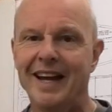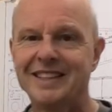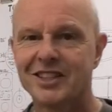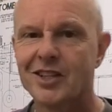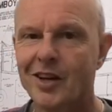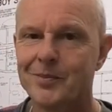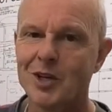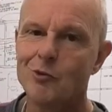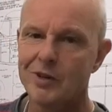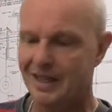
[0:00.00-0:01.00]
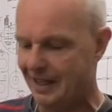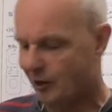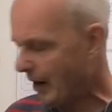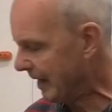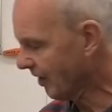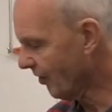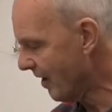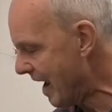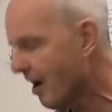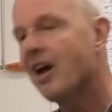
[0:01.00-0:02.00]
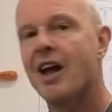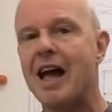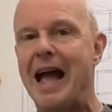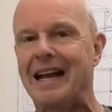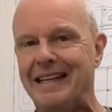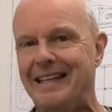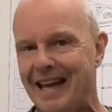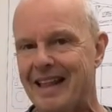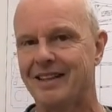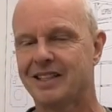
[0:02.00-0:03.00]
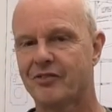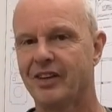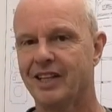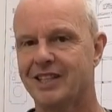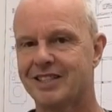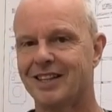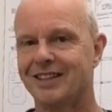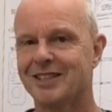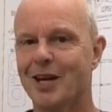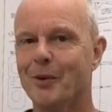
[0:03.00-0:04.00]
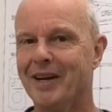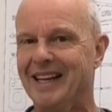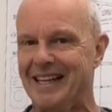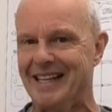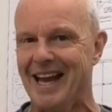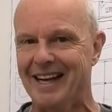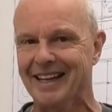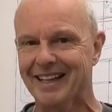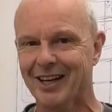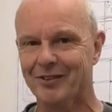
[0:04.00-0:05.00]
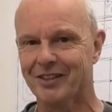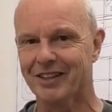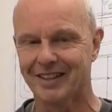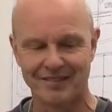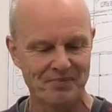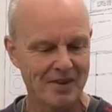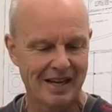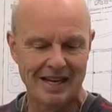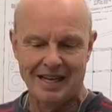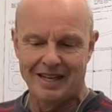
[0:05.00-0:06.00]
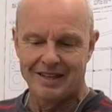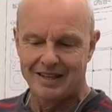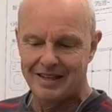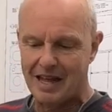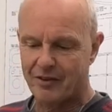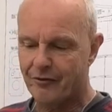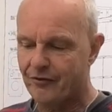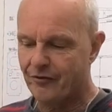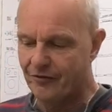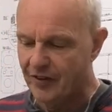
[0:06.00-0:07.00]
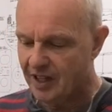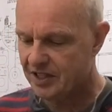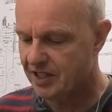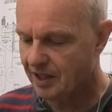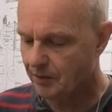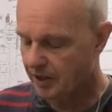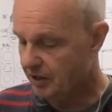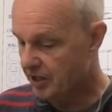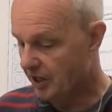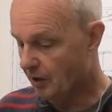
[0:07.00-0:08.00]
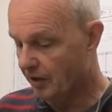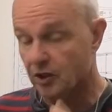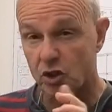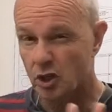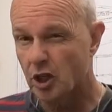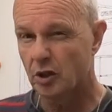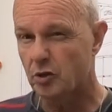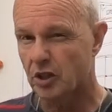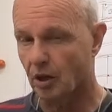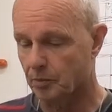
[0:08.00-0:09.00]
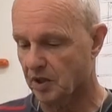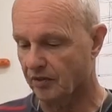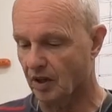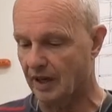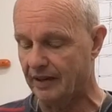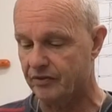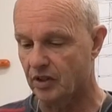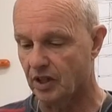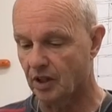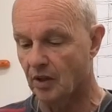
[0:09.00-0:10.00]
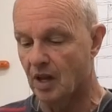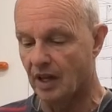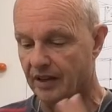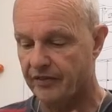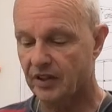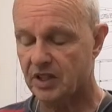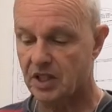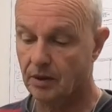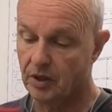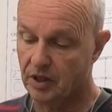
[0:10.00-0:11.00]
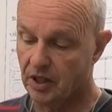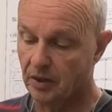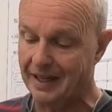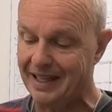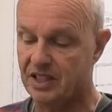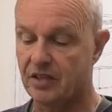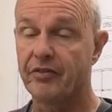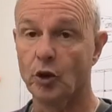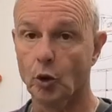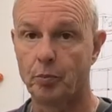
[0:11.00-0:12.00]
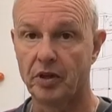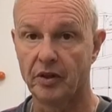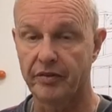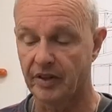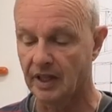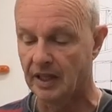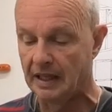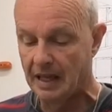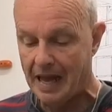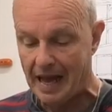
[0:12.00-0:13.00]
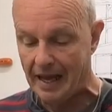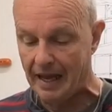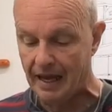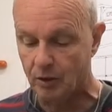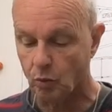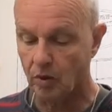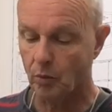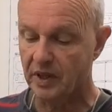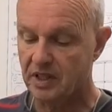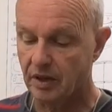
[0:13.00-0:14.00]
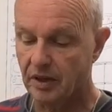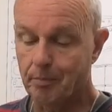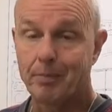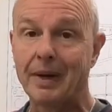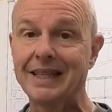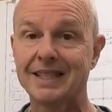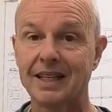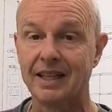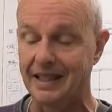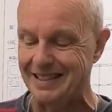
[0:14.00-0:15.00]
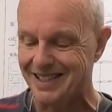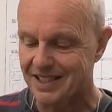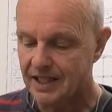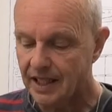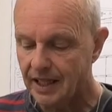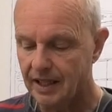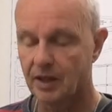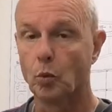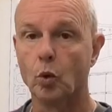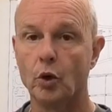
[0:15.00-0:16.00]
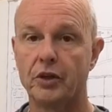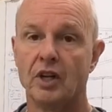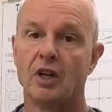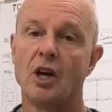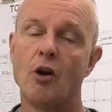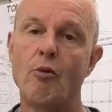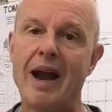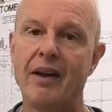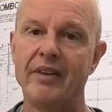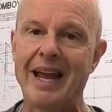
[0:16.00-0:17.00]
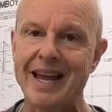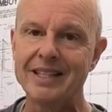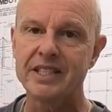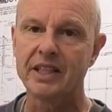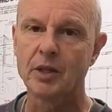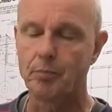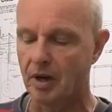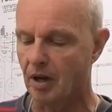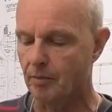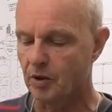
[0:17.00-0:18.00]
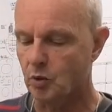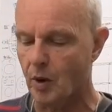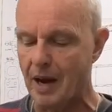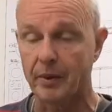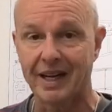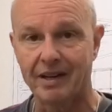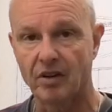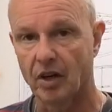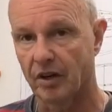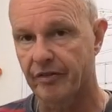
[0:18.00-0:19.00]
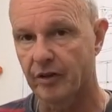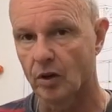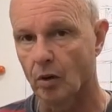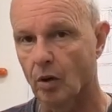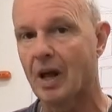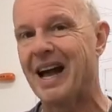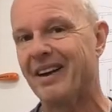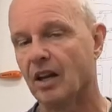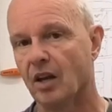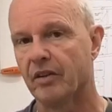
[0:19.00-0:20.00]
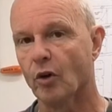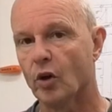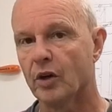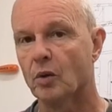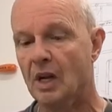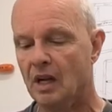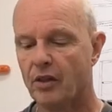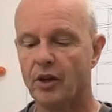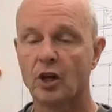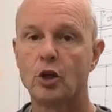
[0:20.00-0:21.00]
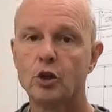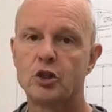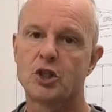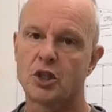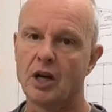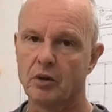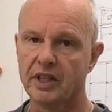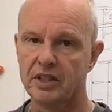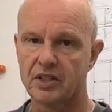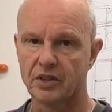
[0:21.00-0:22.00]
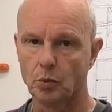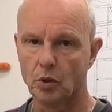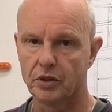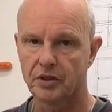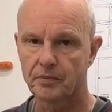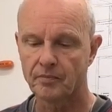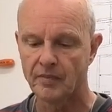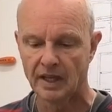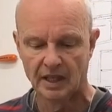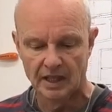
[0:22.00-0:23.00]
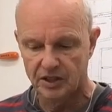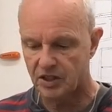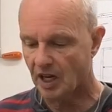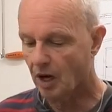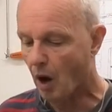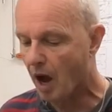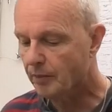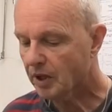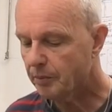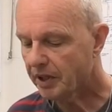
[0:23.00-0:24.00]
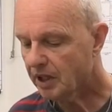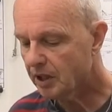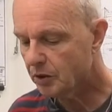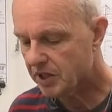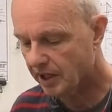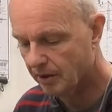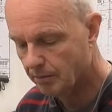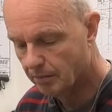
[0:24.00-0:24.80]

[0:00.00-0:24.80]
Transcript: it's time to really crack on now and get this finished so we can get it covered now the first thing I'm going to do, oh, there's two jobs I've got left to do, and the first thing I'm going to do is the fuel proofing. And what we're doing basically is sealing the wood around the engine compartment where we're going to have a lot of fuel and a lot of oil that could soak into the wood. So I'm going to be using